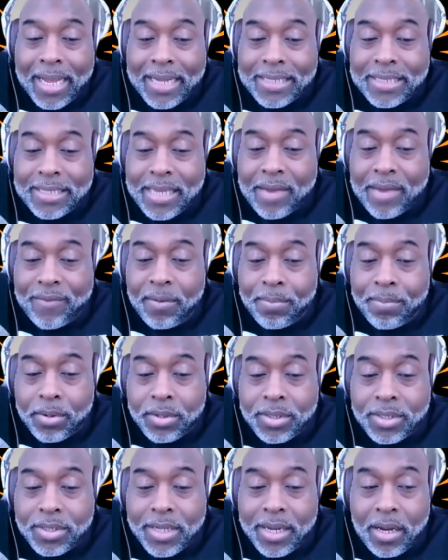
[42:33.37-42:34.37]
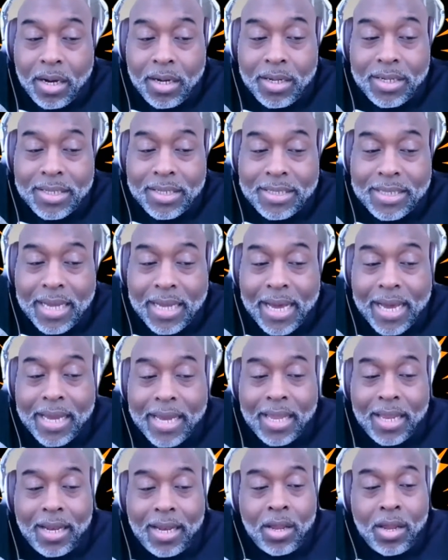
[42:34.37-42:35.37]
and 7%
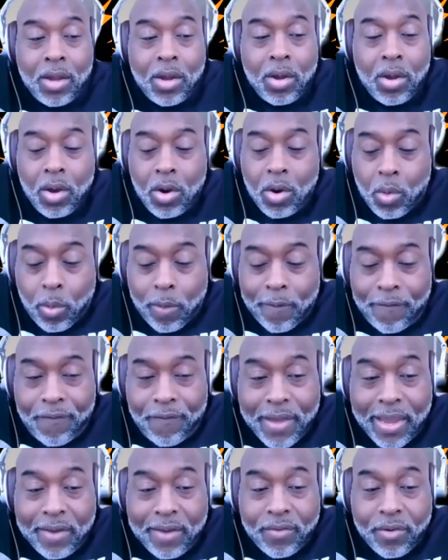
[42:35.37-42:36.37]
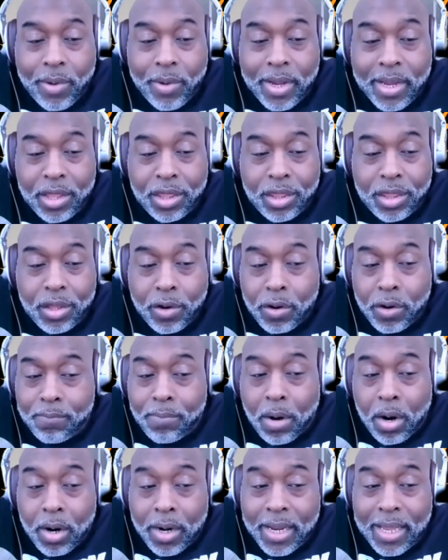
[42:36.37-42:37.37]
undecided or favoring a
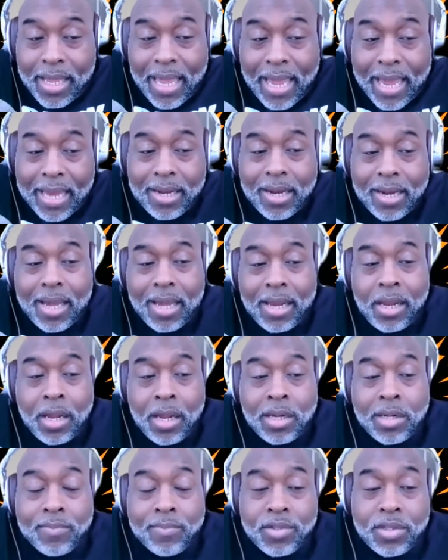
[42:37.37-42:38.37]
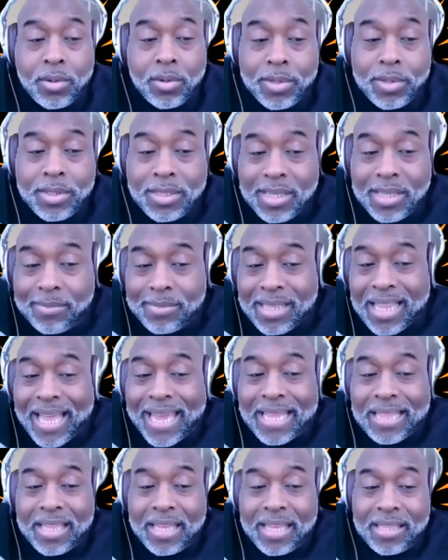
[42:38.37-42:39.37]
third-party candidate. So it seems
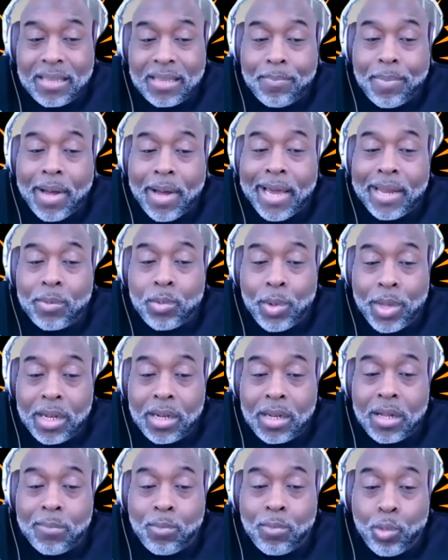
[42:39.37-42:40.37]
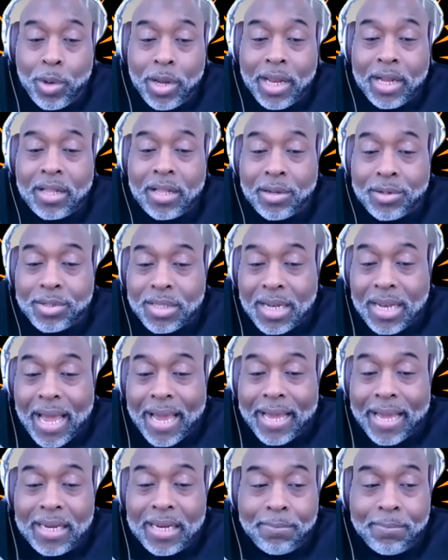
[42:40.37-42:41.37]
likely that Biden will end up winning close to
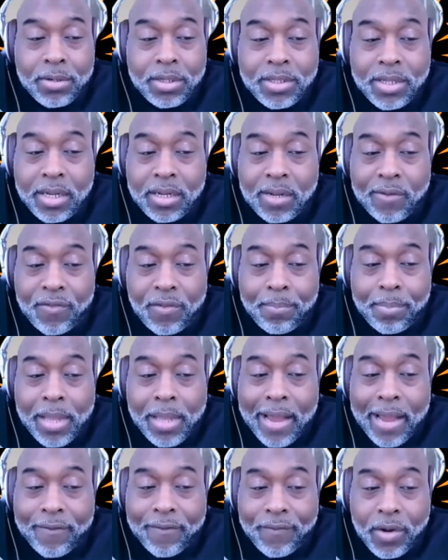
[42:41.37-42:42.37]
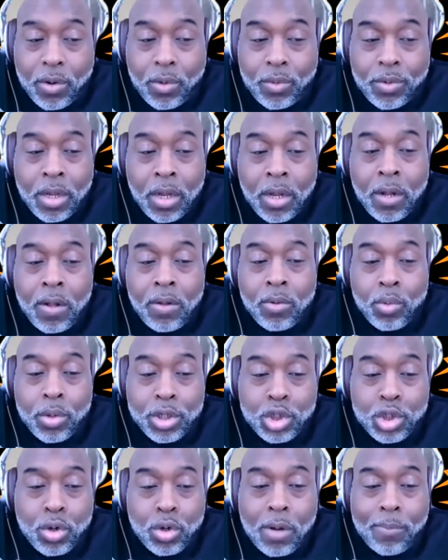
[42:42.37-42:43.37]
90% of the Black vote,
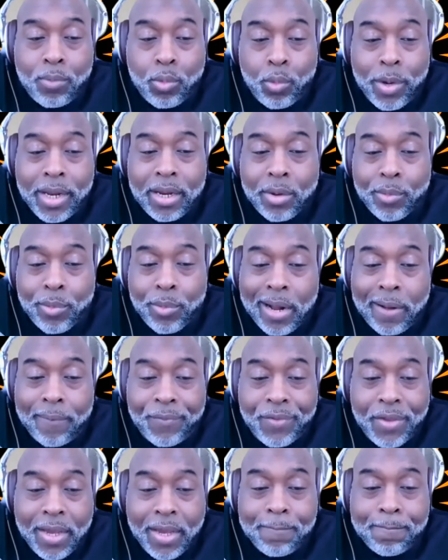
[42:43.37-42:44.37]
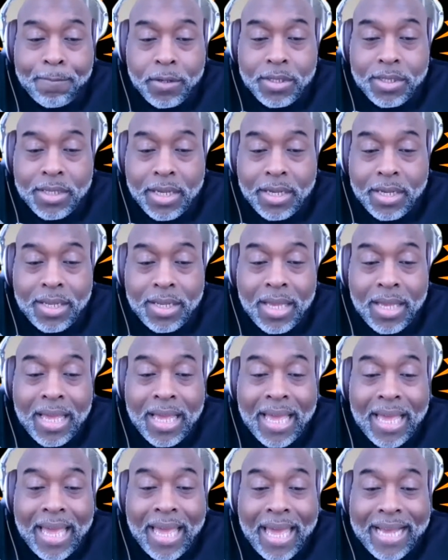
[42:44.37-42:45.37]
with Trump winning around 10%.
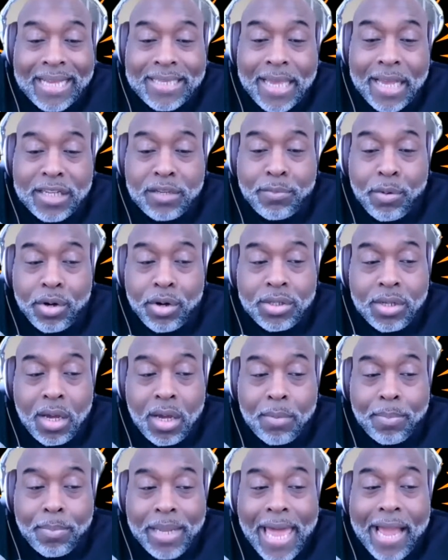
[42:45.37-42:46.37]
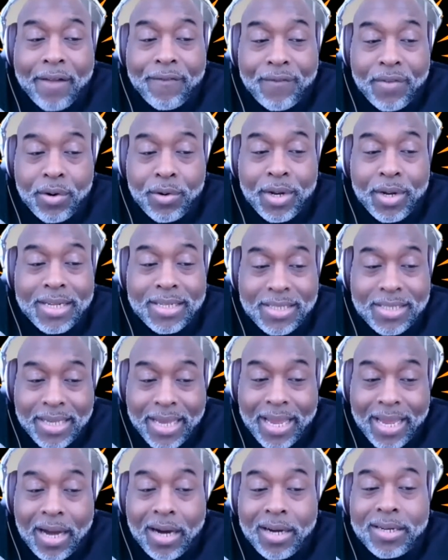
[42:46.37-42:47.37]
As experts on Black voting
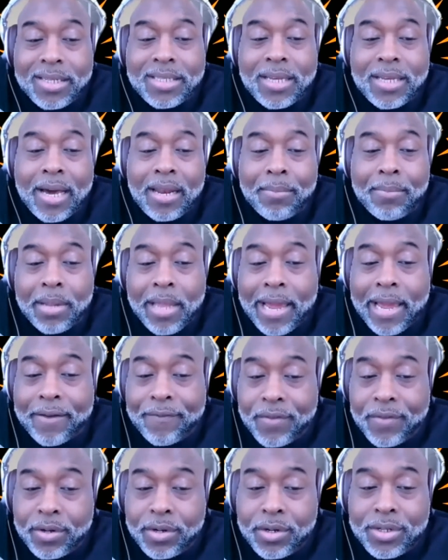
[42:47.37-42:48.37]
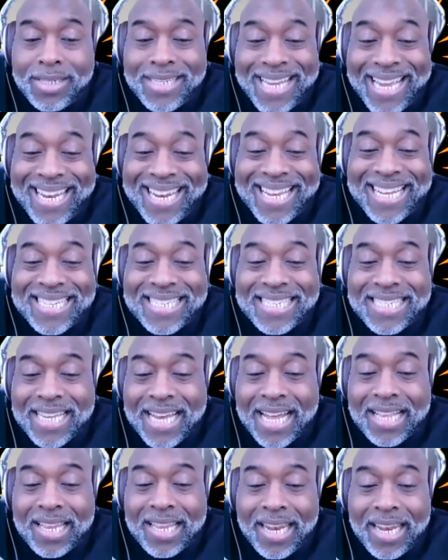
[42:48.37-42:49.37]
say, undecided Black voters tend to
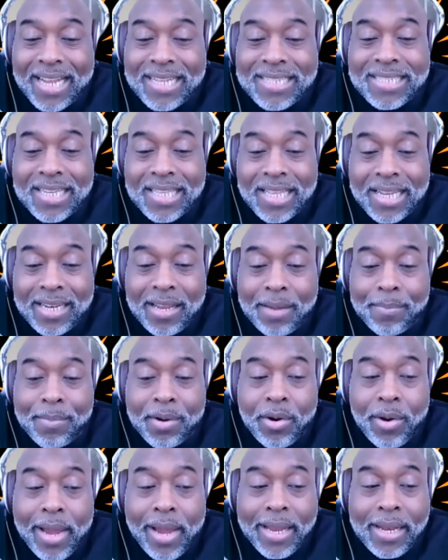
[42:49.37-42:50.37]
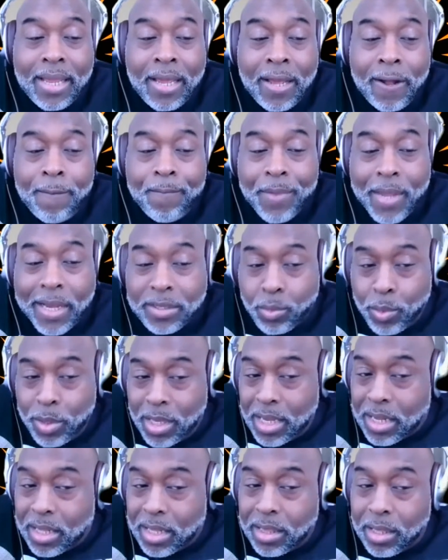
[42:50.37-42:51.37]
consolidate to the Democrat as we
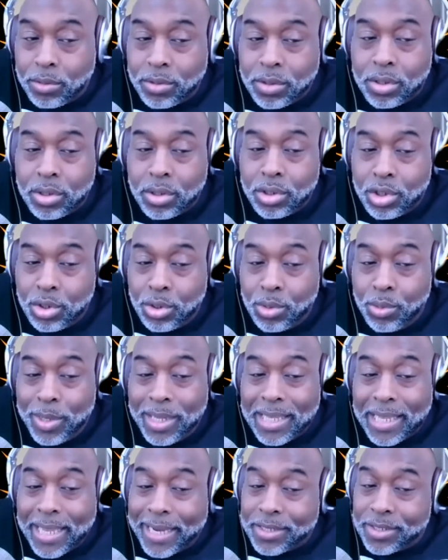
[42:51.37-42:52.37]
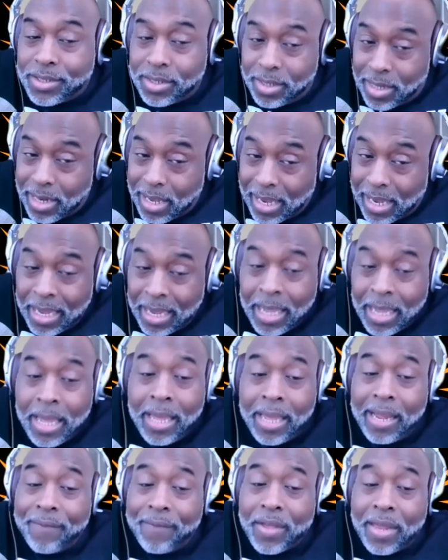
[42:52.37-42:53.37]
get closer to Election Day.
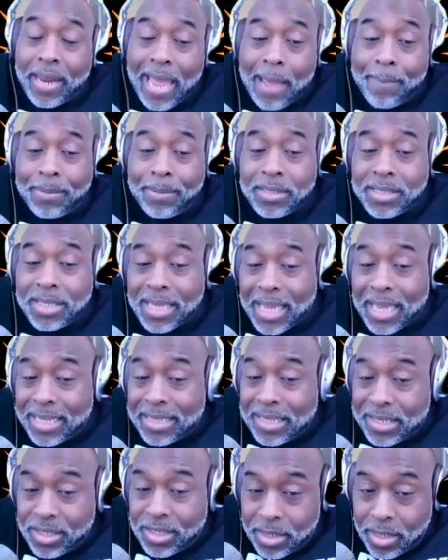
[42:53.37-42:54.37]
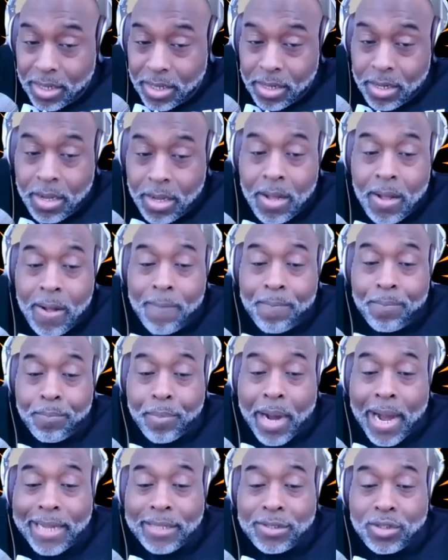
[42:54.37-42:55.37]
If that happens again this year,
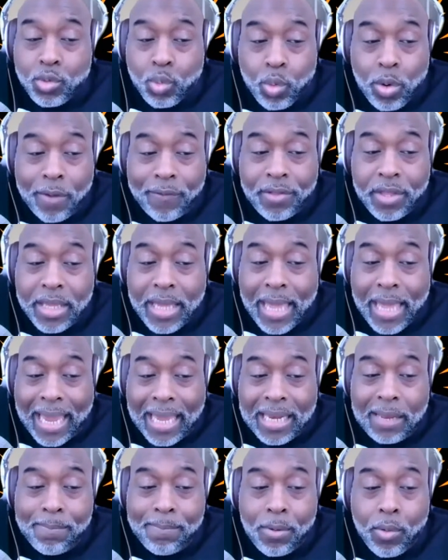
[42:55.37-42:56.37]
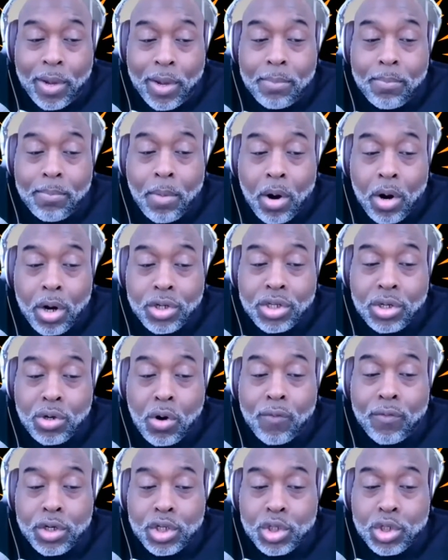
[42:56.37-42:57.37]
Biden's roughly 80-point margin
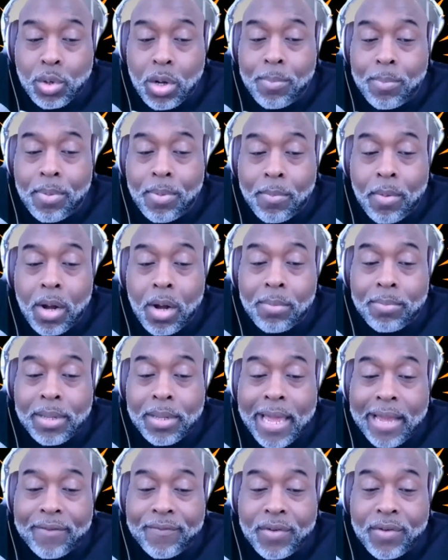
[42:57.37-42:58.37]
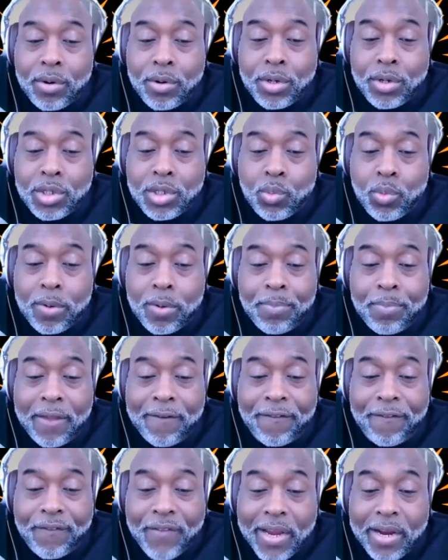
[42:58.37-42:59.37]
over Trump among Black voters would
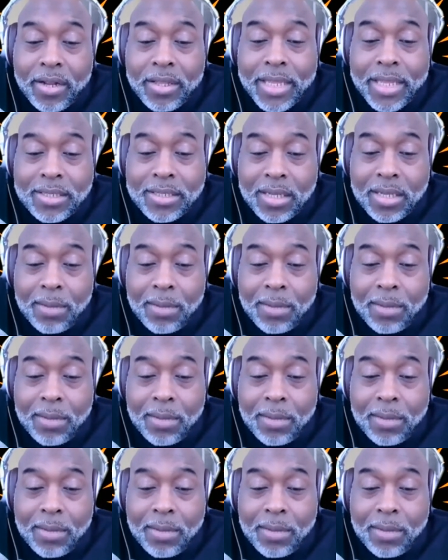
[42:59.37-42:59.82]
be fairly